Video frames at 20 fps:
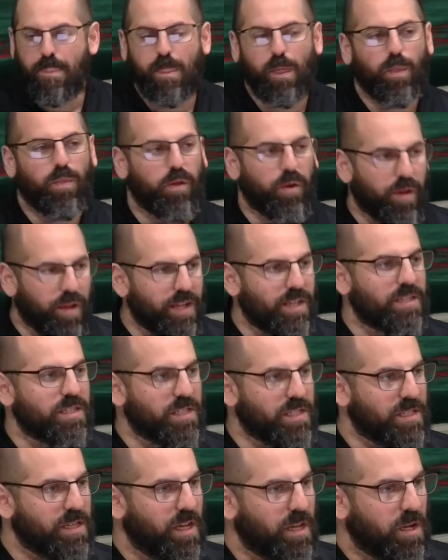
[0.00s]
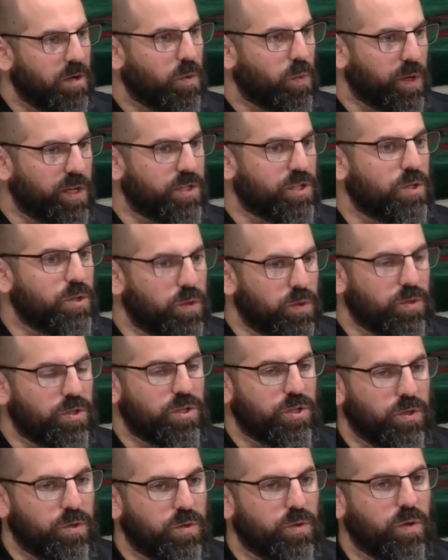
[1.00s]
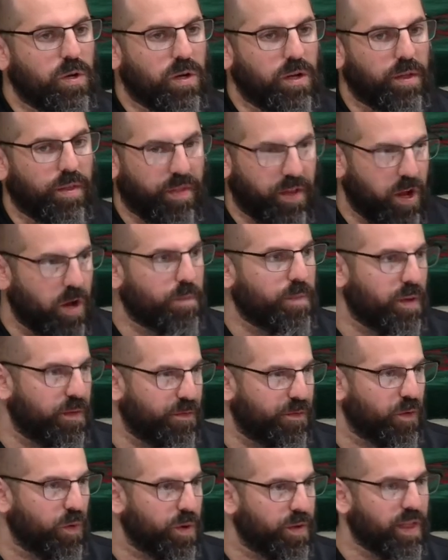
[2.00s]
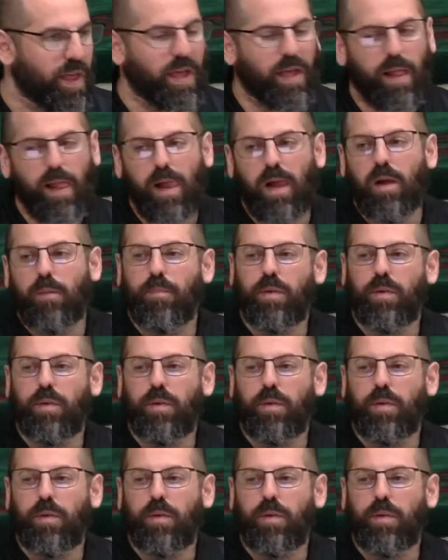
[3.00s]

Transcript: We do therapy for that,